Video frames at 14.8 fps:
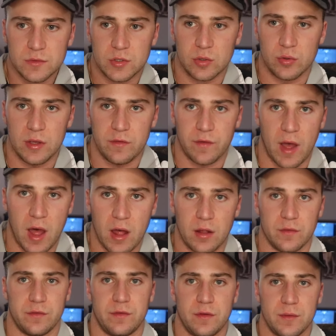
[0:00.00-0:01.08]
to
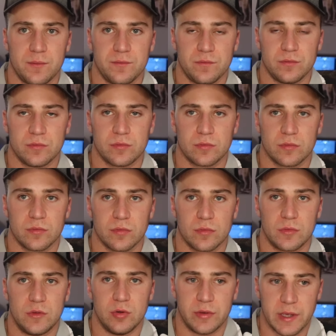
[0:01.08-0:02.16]
evolve,
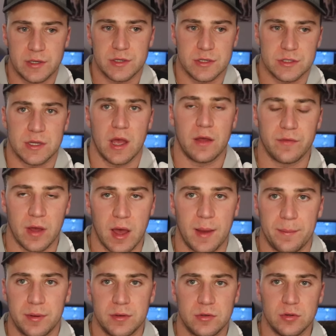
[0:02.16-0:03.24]
to get yourself
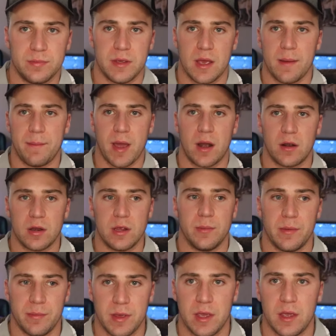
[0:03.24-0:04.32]
up, to be a better
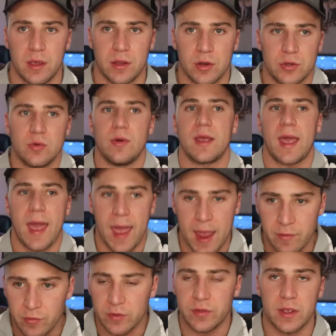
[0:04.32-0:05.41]
human being. You're doing
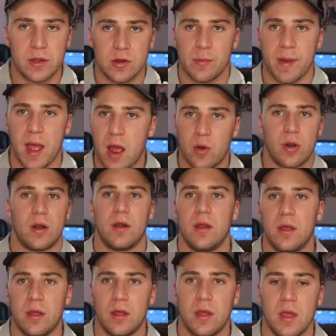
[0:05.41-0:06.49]
everything in your power.
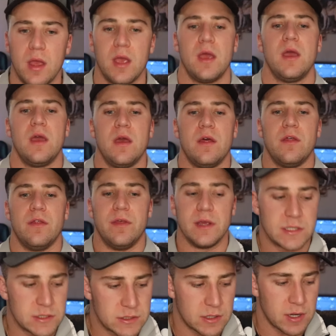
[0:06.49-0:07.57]

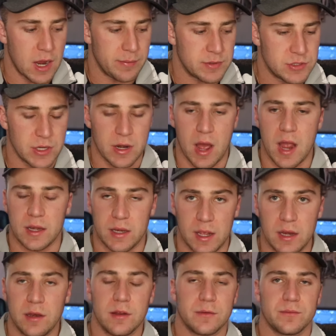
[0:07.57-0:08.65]
This is the type of shit I
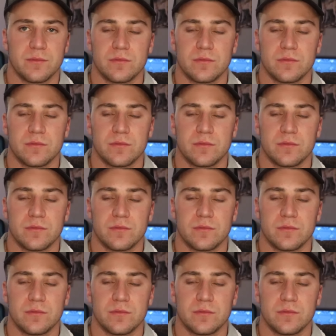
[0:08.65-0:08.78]
did,